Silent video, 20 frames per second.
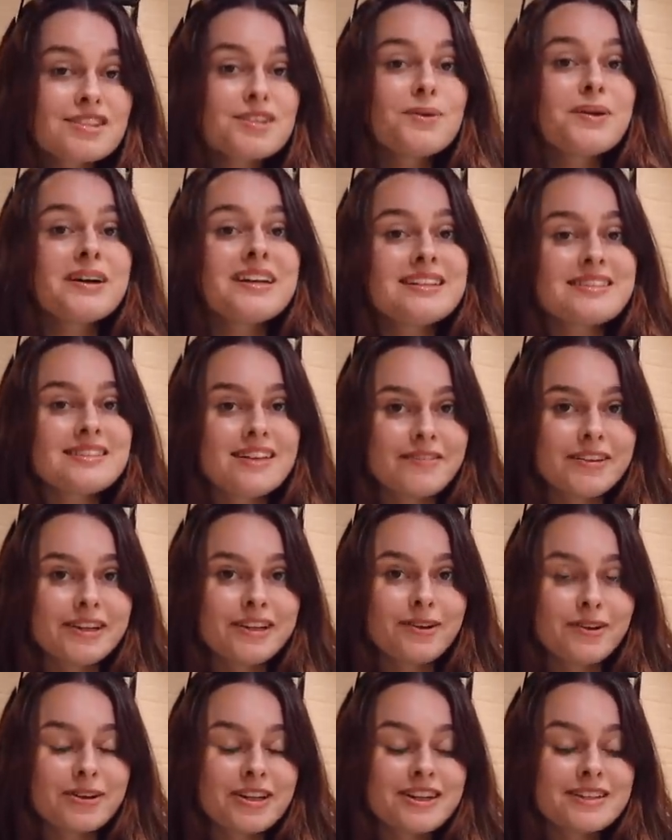27
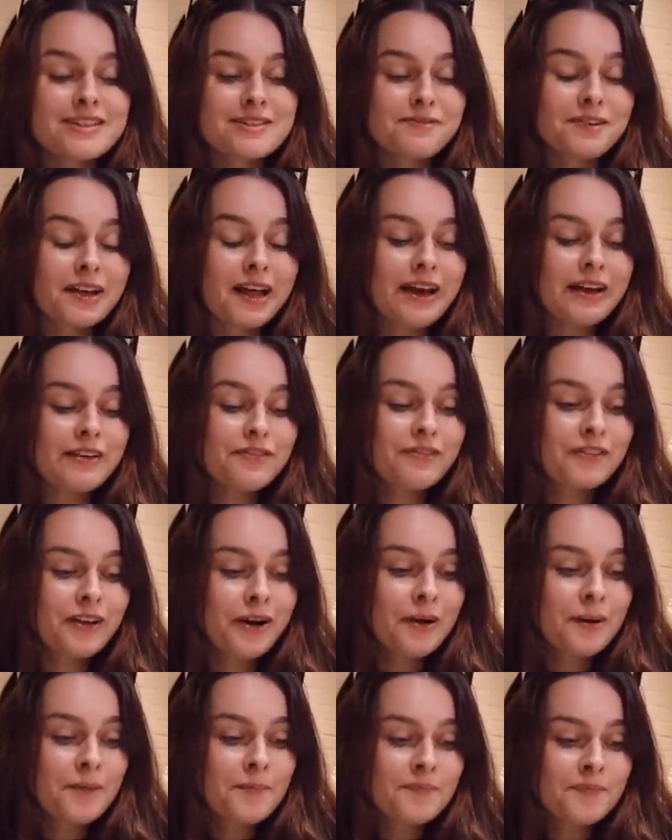long years of life
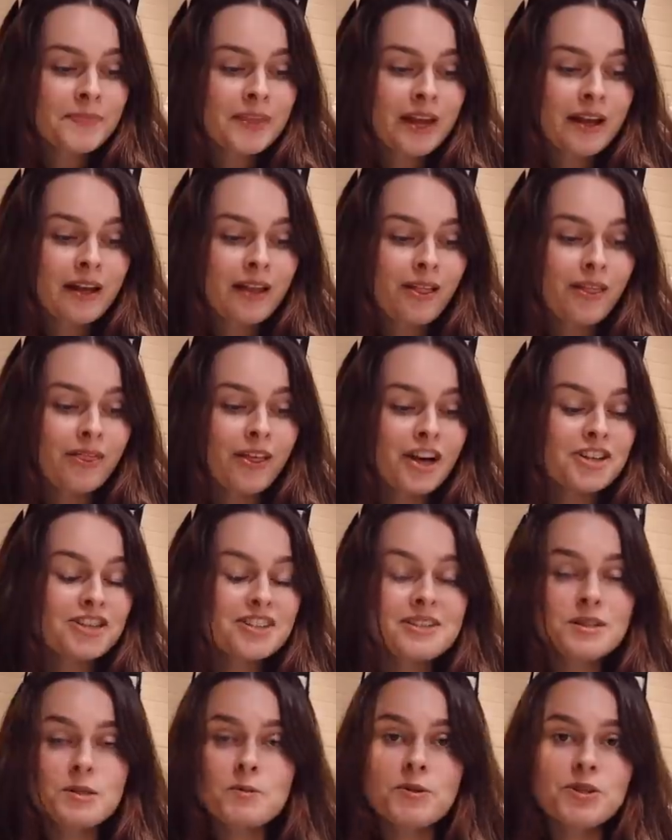that I
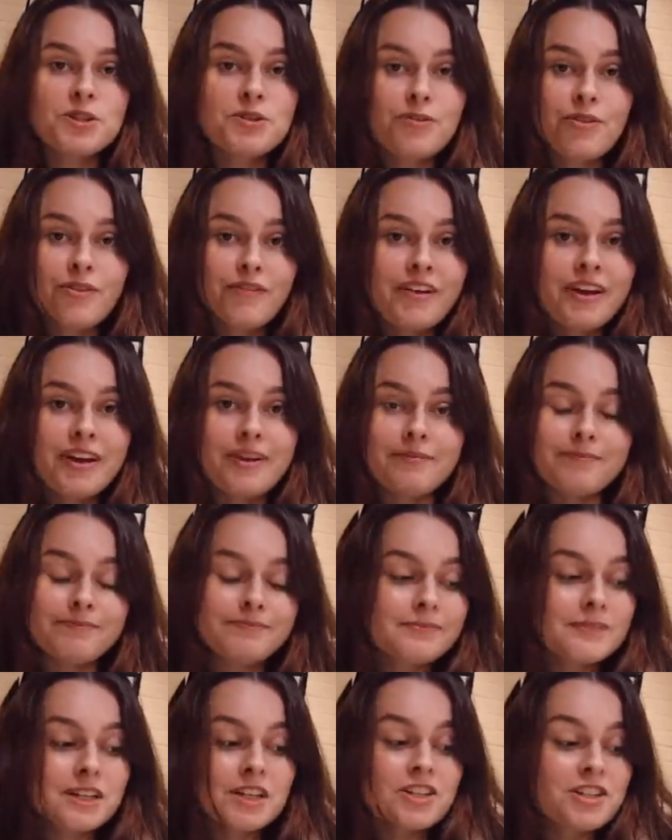just need to push through the fear.
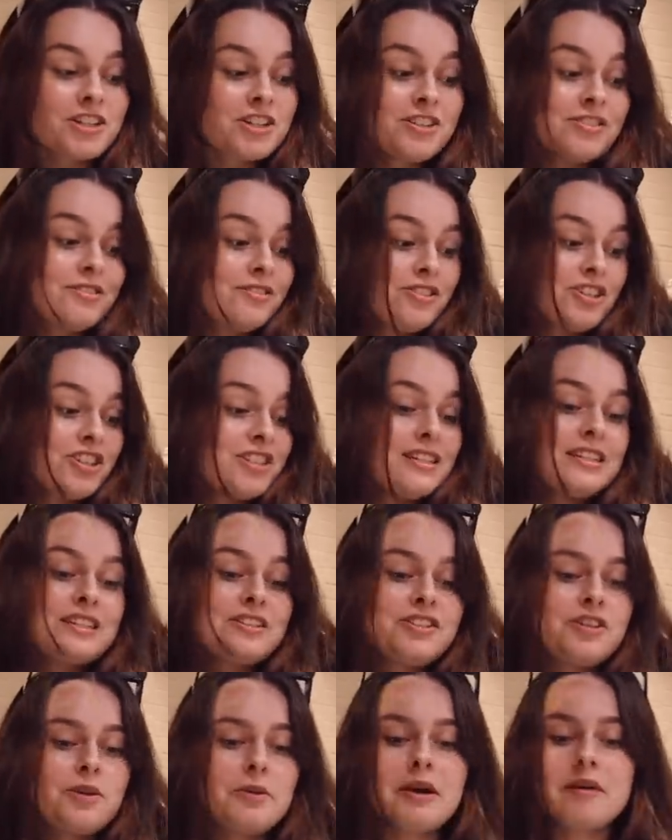I just, just need
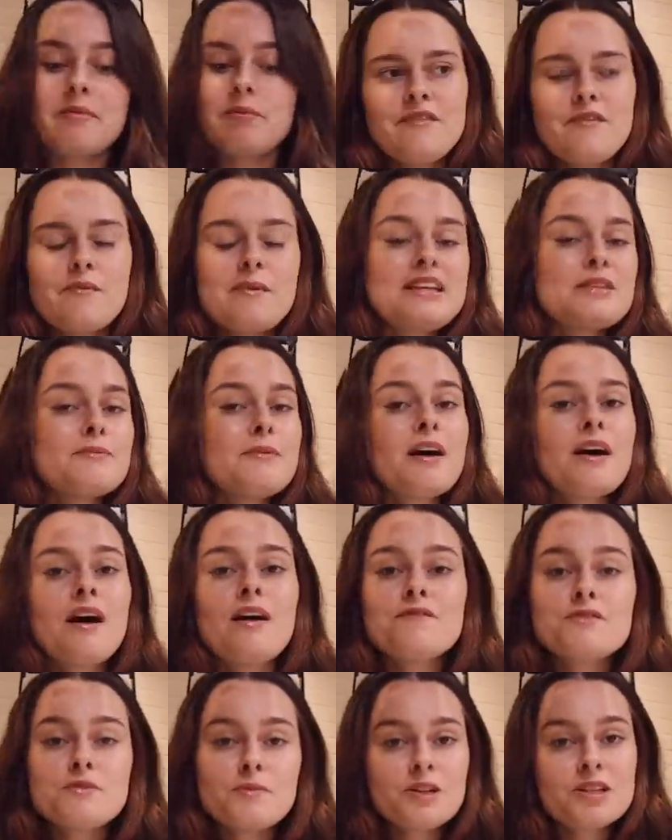to do it. If it makes me
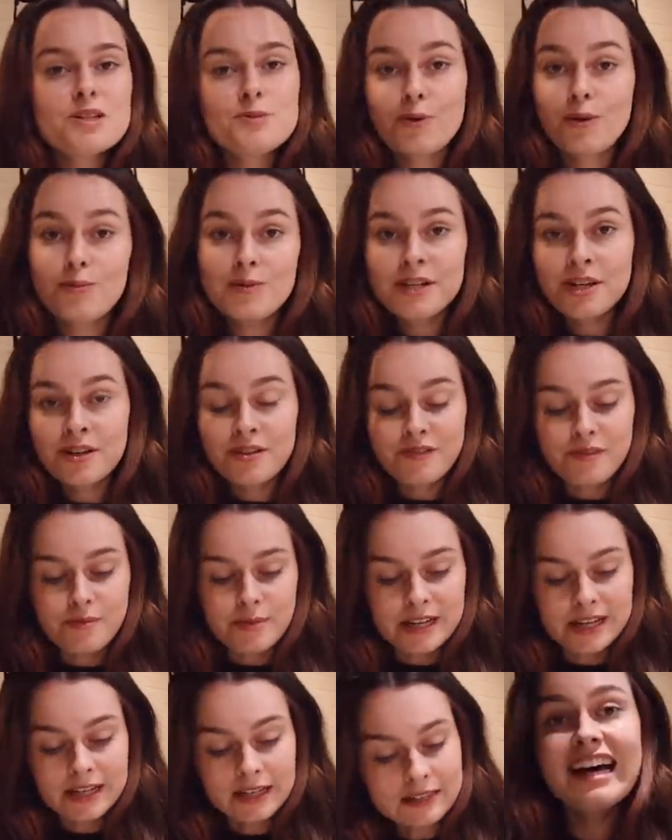uncomfortable, it's probably good for
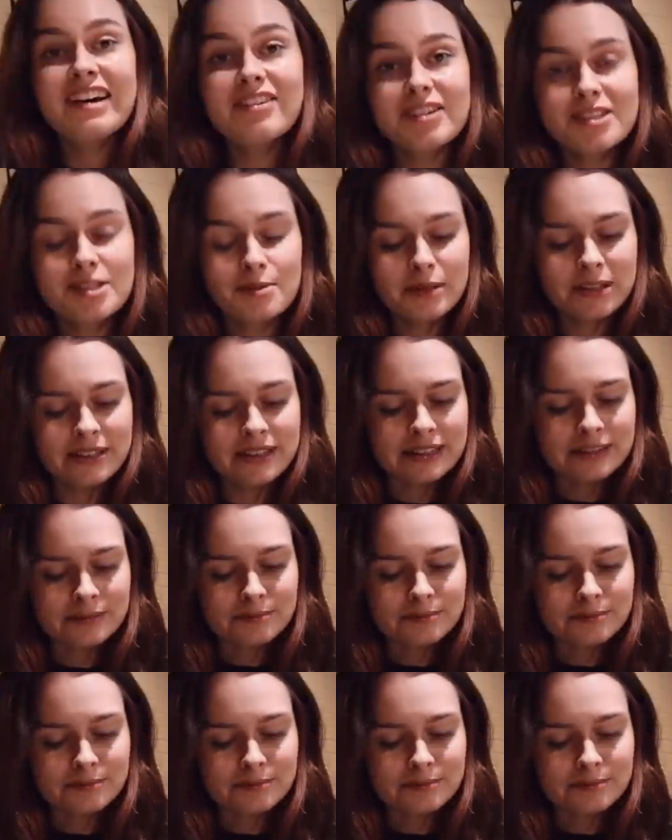me. Character building.